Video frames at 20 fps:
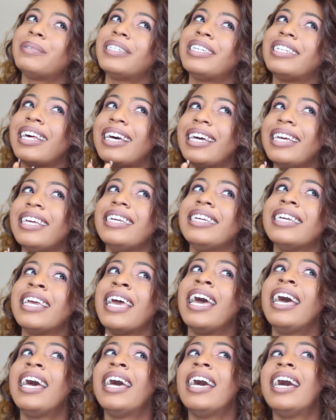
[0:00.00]
but like,
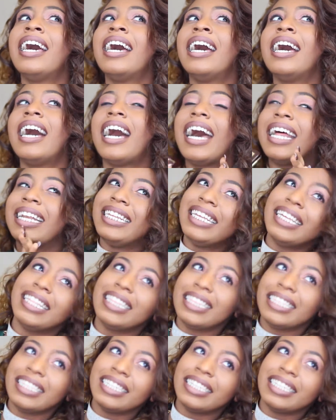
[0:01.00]
I need